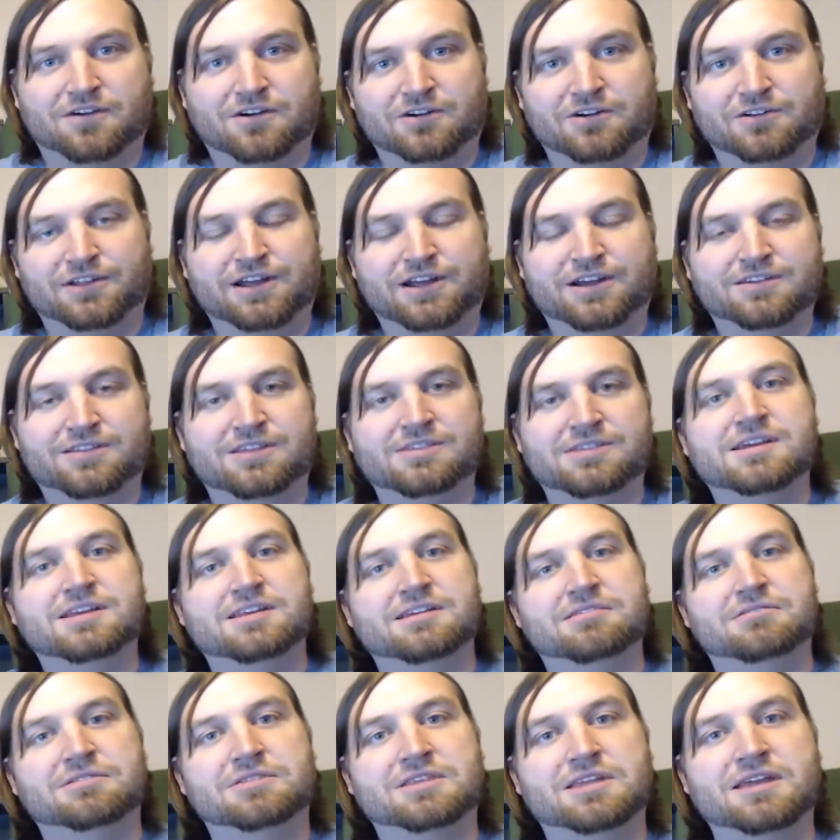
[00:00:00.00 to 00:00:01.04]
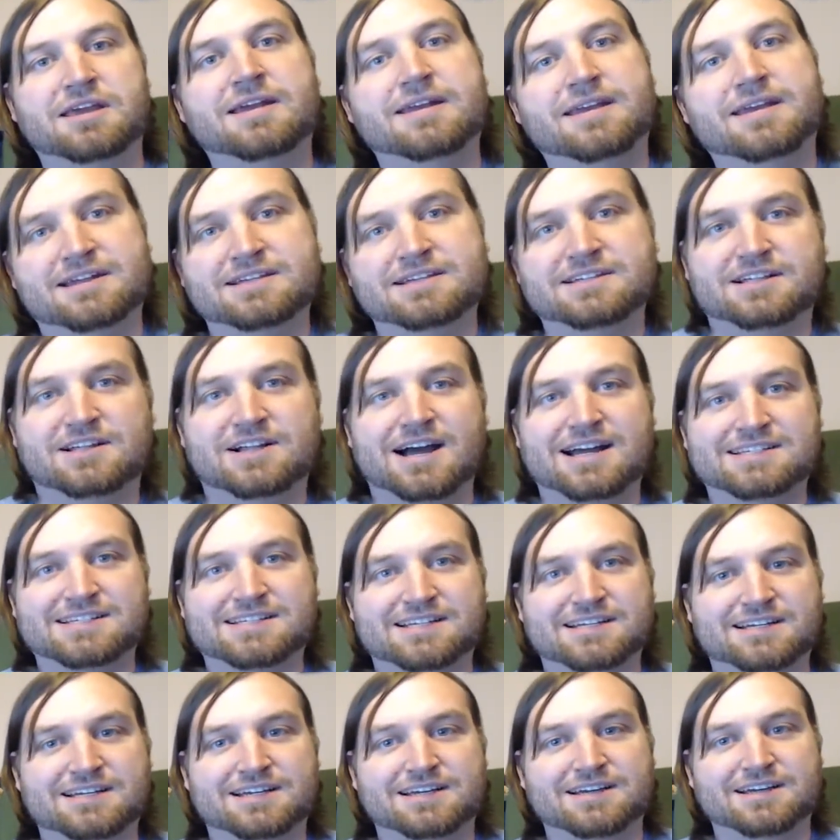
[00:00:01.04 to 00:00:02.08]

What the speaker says: earlier than they did with the NES Classic.